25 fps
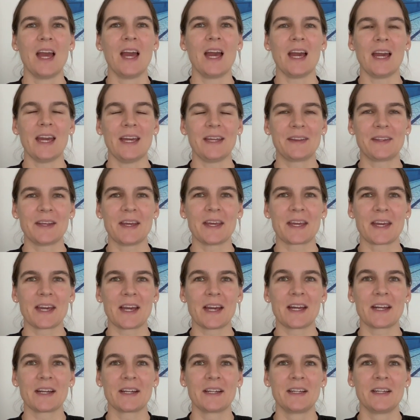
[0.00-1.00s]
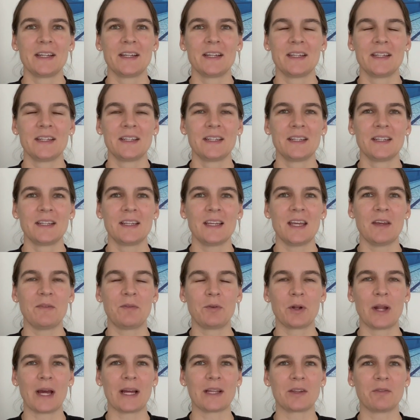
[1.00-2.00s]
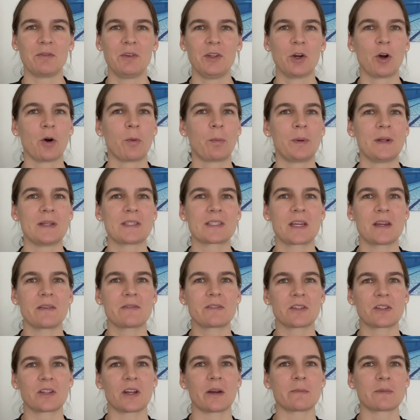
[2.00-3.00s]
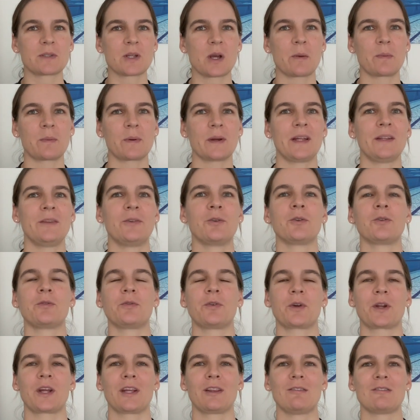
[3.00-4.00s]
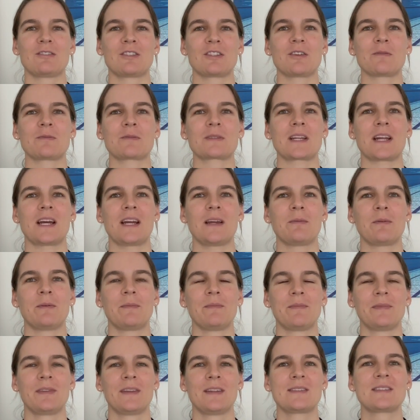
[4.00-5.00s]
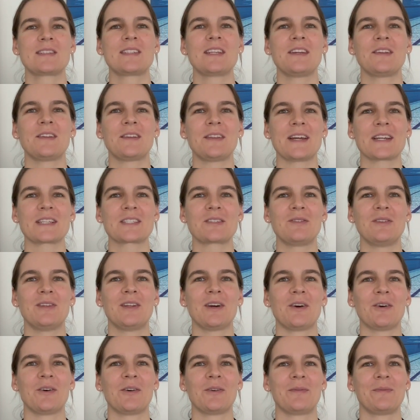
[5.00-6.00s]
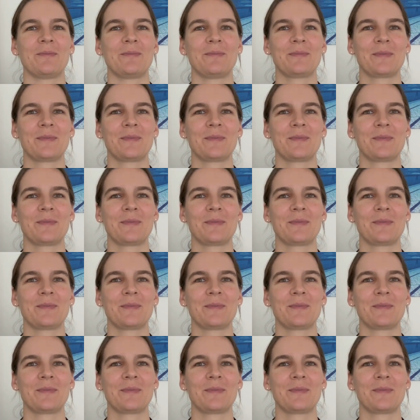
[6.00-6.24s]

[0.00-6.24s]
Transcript: Hey, take care. If you like the video, please give it a thumbs up and don't forget to subscribe. See you in the next video.